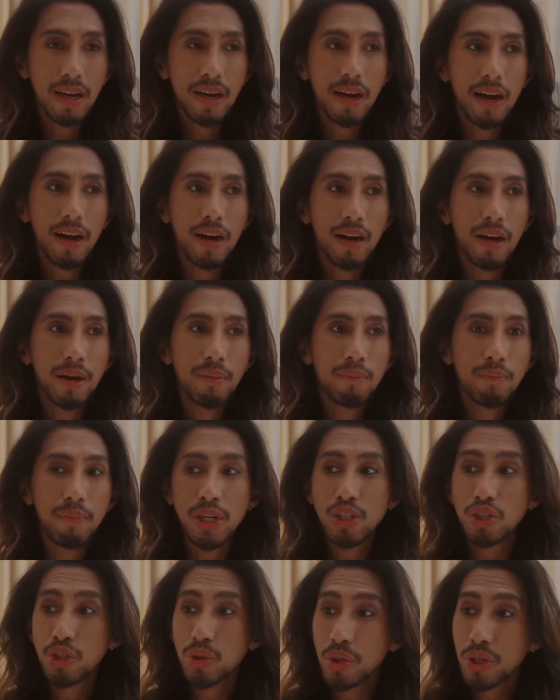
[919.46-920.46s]
Um, make
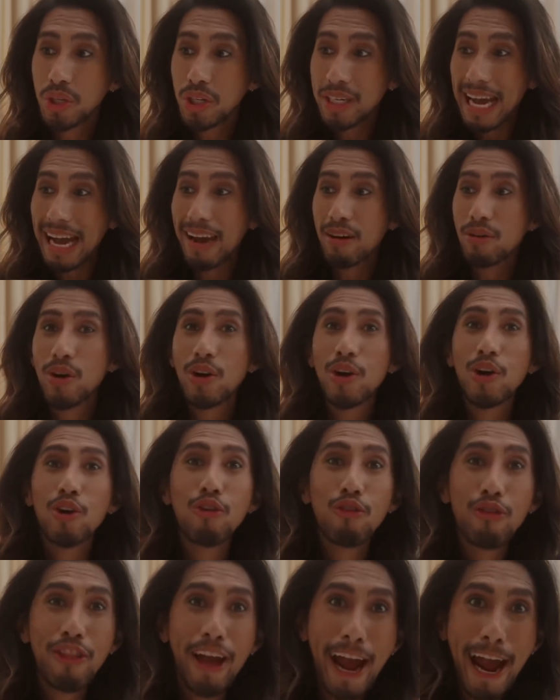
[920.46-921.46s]
sure you
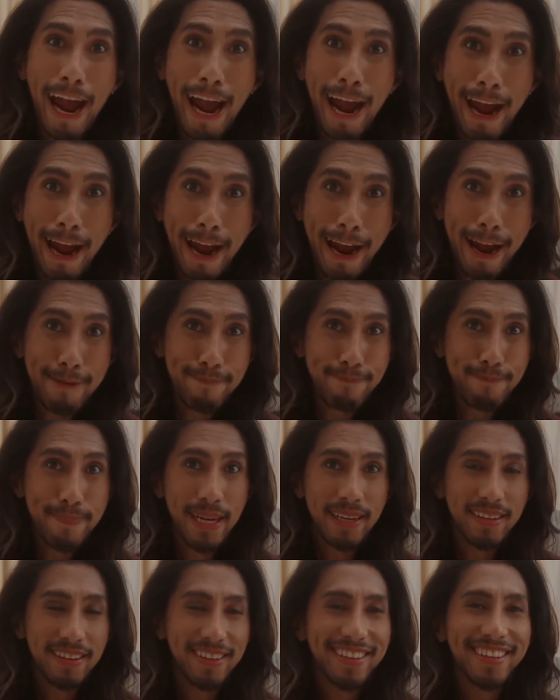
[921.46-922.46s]
download the app.
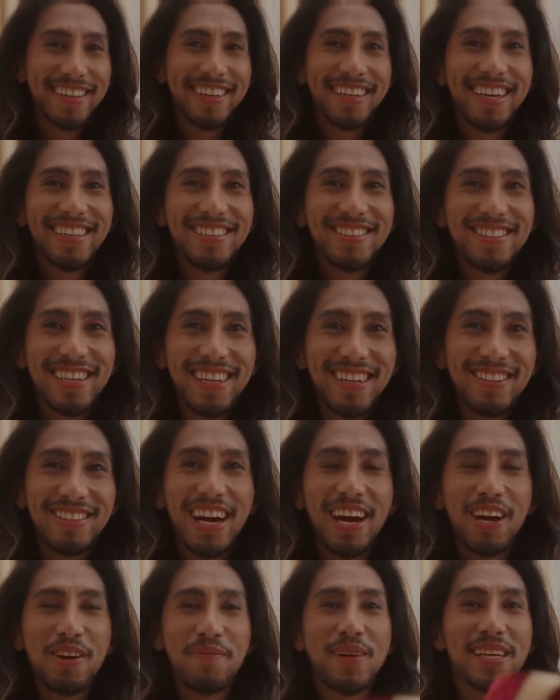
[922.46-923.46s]
Okay, I do send out
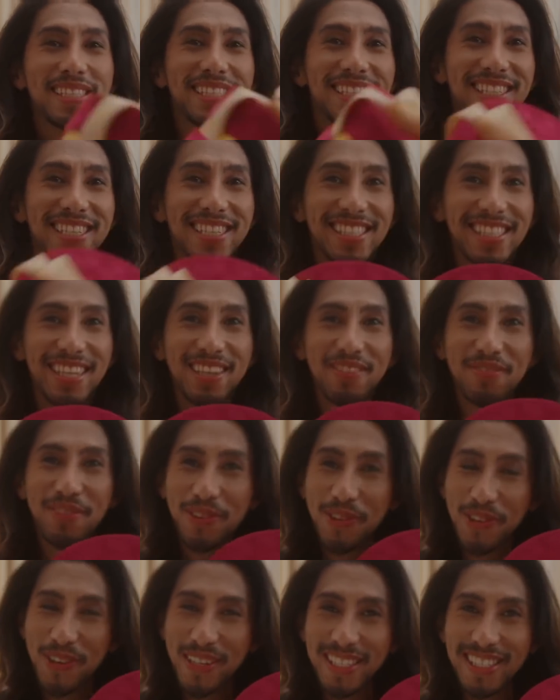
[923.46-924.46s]
tire messages. And of
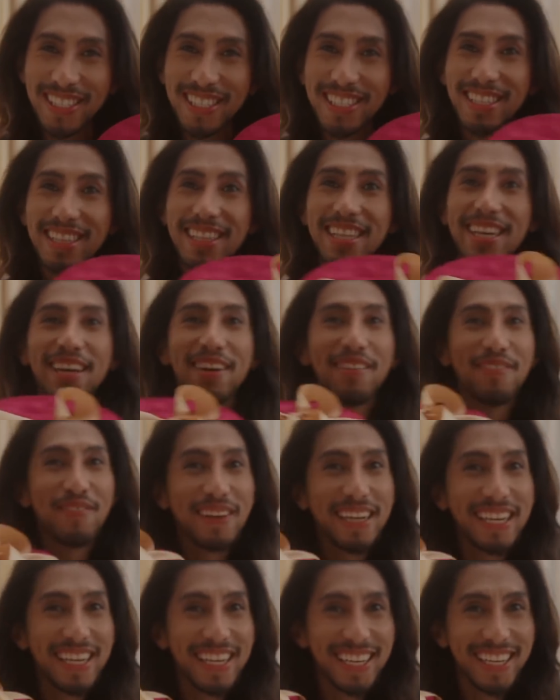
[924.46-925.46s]
course, this
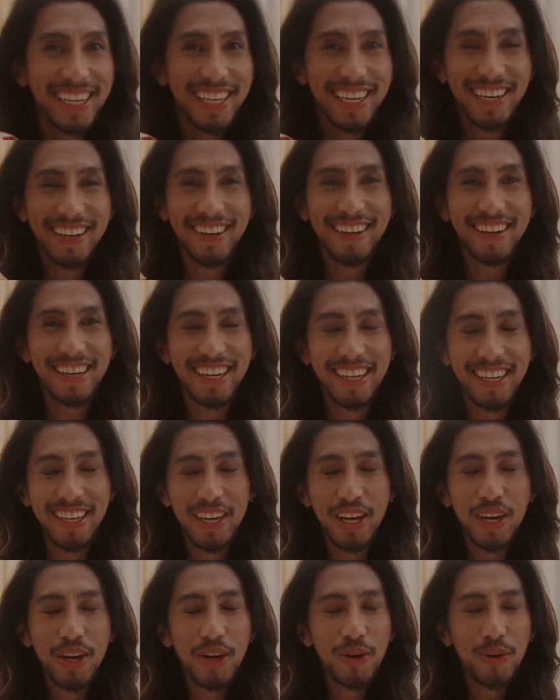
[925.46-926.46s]
lovely, okay,
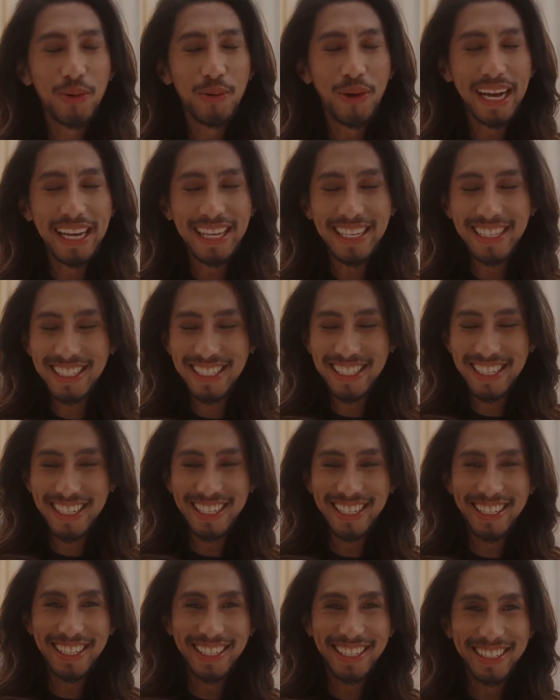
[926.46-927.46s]

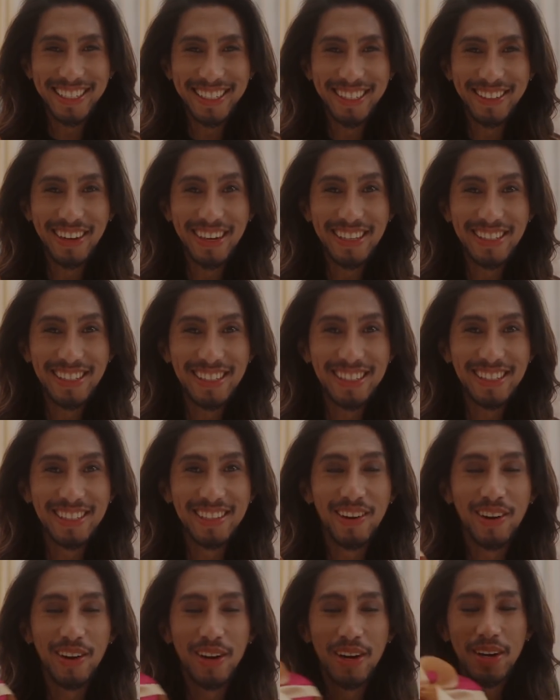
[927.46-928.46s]
rising, okay, rising
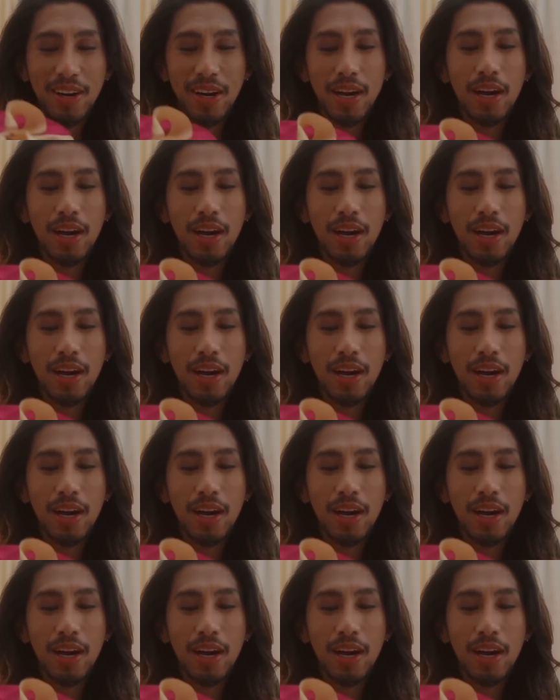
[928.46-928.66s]
star